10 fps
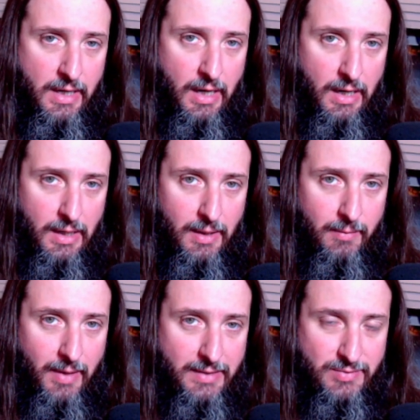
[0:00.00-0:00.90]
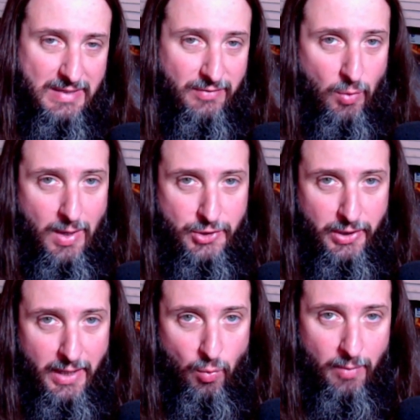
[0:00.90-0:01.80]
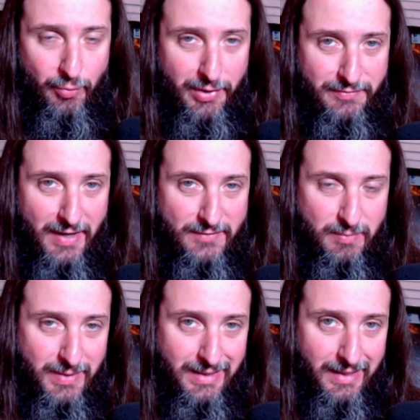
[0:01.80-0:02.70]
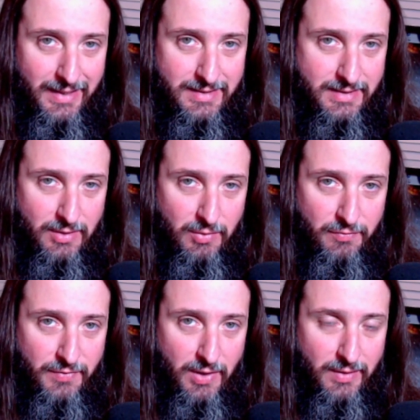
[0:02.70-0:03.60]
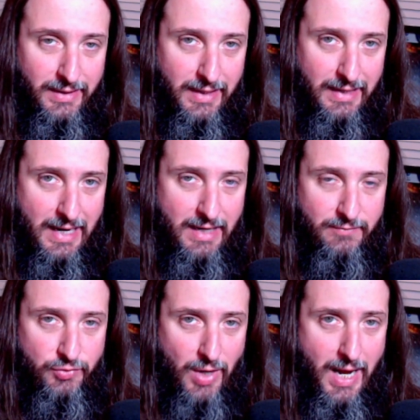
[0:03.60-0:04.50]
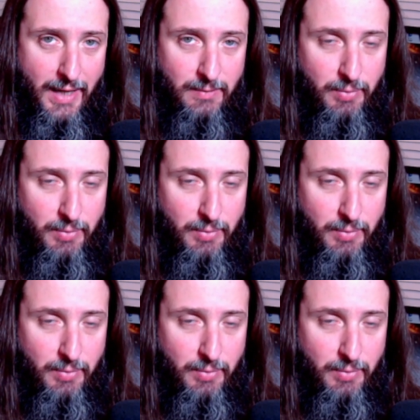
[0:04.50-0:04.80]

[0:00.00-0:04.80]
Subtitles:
I was even watching it at 1.5 speed, and it still felt like it kind of dragged.